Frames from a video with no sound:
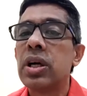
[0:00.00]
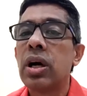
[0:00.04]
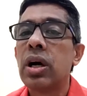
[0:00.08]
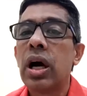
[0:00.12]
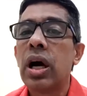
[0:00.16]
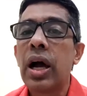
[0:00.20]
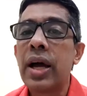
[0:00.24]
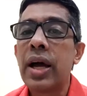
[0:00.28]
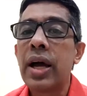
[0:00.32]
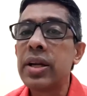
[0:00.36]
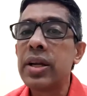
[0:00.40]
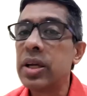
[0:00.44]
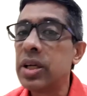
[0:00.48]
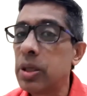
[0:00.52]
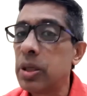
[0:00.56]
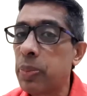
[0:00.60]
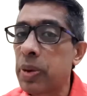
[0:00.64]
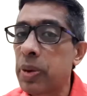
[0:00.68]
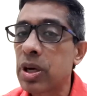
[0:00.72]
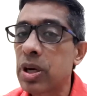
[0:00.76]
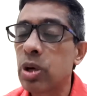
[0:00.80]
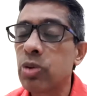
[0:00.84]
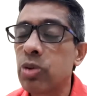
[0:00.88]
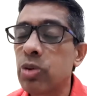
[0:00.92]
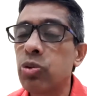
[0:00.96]
and
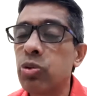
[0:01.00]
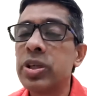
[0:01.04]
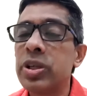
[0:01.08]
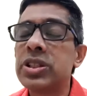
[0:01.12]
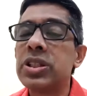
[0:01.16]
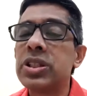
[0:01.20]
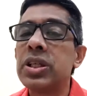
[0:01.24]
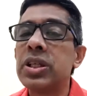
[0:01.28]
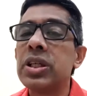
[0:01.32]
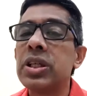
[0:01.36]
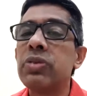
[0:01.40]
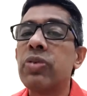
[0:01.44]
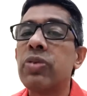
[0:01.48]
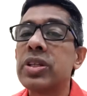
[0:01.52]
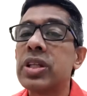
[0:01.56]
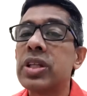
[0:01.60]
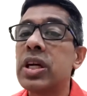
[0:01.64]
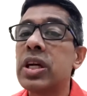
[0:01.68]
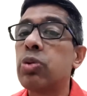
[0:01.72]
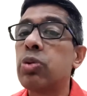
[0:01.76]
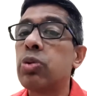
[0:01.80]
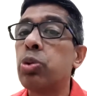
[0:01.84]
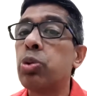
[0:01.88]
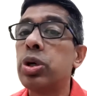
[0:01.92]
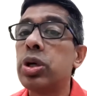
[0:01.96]
independent of obesity, whether
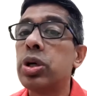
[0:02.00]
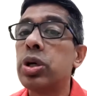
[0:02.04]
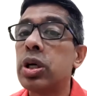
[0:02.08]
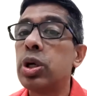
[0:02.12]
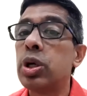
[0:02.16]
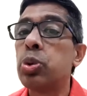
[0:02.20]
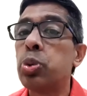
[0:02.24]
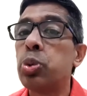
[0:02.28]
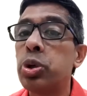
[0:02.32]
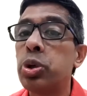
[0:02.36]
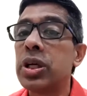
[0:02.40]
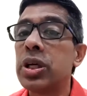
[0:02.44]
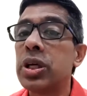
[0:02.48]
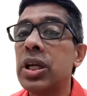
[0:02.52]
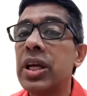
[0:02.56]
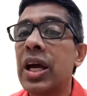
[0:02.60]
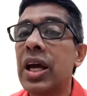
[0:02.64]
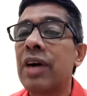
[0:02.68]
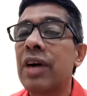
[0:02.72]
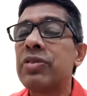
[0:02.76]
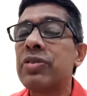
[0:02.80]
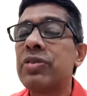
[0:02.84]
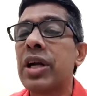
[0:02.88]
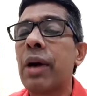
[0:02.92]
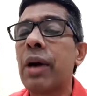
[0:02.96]
it would really
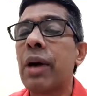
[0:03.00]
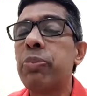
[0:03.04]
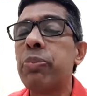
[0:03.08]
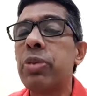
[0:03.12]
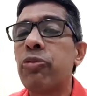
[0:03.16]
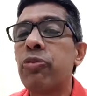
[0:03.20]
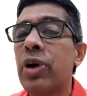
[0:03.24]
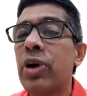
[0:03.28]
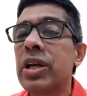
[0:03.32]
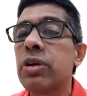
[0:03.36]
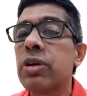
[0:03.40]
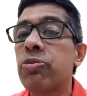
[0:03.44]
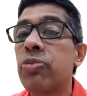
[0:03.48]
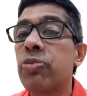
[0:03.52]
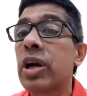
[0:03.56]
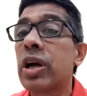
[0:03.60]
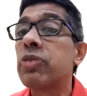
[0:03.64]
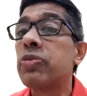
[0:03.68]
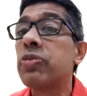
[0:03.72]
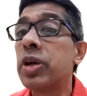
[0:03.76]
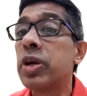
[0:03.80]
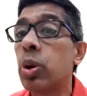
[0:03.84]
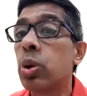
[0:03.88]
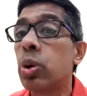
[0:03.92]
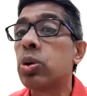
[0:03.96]
have that amplifying effect,
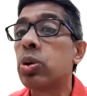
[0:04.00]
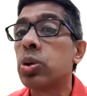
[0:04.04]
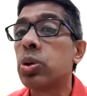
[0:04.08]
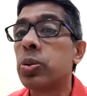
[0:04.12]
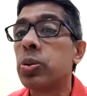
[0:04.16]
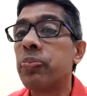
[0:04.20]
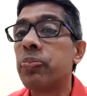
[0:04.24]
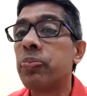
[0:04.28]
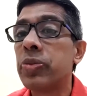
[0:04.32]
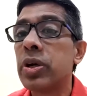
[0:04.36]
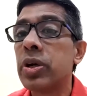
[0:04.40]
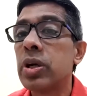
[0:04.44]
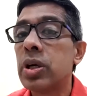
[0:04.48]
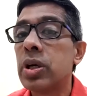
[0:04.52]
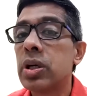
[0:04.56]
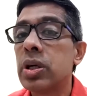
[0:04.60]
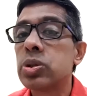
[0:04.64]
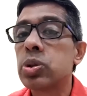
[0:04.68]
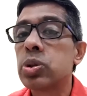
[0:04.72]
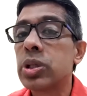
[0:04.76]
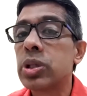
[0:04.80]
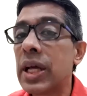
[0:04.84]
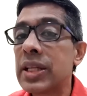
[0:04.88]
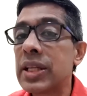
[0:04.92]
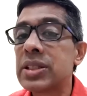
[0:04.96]
we don't know. So
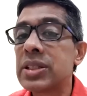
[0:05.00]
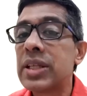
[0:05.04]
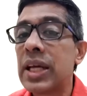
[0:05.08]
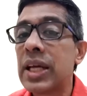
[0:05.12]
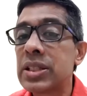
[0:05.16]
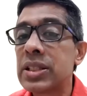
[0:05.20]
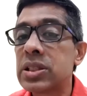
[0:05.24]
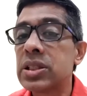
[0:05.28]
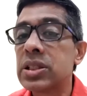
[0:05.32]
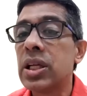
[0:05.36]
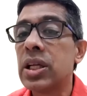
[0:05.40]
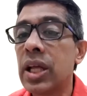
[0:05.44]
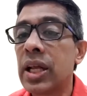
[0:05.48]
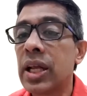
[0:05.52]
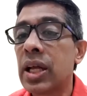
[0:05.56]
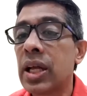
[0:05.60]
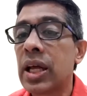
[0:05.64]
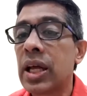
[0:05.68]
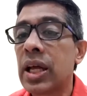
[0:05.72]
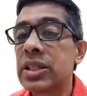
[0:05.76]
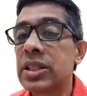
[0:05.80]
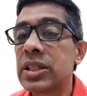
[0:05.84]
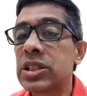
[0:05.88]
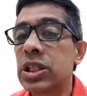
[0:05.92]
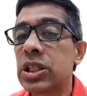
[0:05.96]
that's still an
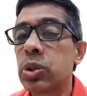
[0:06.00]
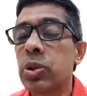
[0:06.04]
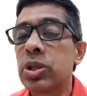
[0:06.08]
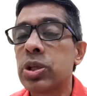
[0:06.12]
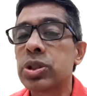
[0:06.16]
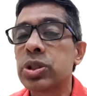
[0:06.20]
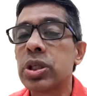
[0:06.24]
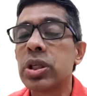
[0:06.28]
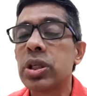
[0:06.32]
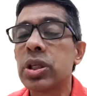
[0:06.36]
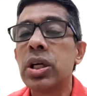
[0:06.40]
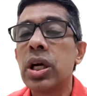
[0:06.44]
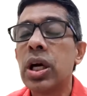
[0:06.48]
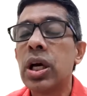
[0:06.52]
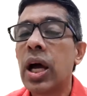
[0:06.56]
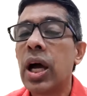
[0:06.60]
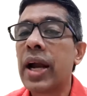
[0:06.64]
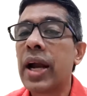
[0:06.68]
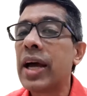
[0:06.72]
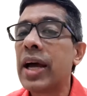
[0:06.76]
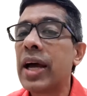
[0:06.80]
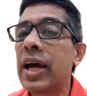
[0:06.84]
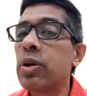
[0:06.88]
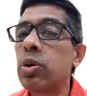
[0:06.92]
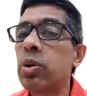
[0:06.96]
unanswered question. And
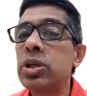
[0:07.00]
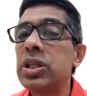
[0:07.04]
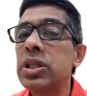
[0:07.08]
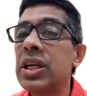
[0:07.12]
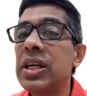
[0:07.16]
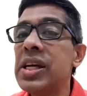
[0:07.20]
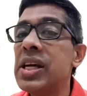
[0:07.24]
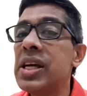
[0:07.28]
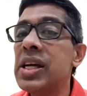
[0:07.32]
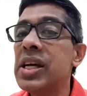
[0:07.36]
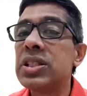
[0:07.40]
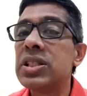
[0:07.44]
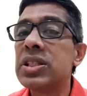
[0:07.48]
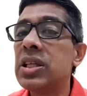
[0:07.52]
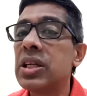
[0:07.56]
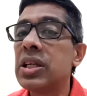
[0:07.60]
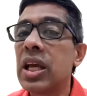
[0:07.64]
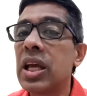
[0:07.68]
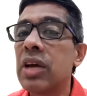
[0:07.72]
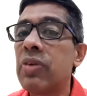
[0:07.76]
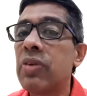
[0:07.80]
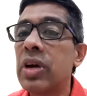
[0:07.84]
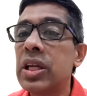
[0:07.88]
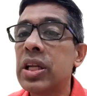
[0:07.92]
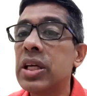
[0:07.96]
I don't think ESD
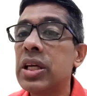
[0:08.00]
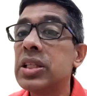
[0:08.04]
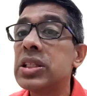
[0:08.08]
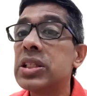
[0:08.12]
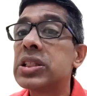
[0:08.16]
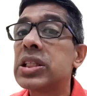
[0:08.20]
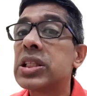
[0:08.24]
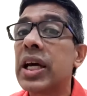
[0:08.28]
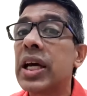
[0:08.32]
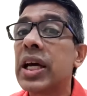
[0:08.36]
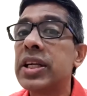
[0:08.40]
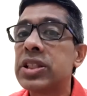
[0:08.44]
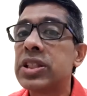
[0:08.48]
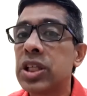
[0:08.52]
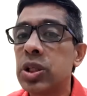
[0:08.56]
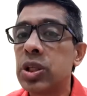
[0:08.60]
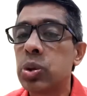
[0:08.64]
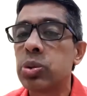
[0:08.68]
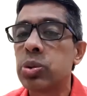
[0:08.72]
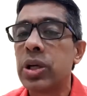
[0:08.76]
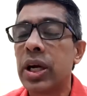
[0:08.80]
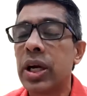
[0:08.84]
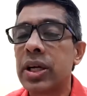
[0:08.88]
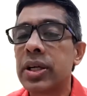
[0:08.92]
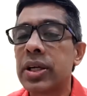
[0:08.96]
gave any insights into
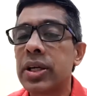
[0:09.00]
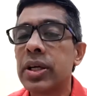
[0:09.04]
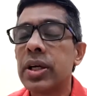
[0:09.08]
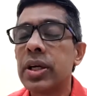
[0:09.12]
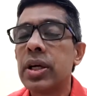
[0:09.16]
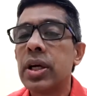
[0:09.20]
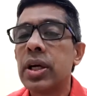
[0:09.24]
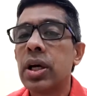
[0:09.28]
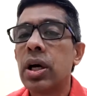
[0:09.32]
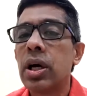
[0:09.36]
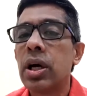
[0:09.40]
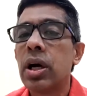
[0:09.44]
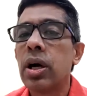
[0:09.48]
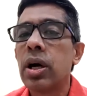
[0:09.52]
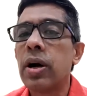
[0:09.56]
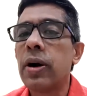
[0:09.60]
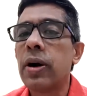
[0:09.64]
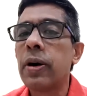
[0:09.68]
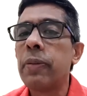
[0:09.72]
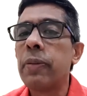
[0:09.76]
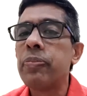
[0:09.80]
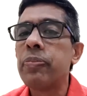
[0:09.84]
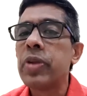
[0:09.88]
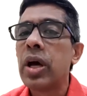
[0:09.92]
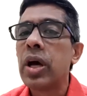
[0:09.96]
that.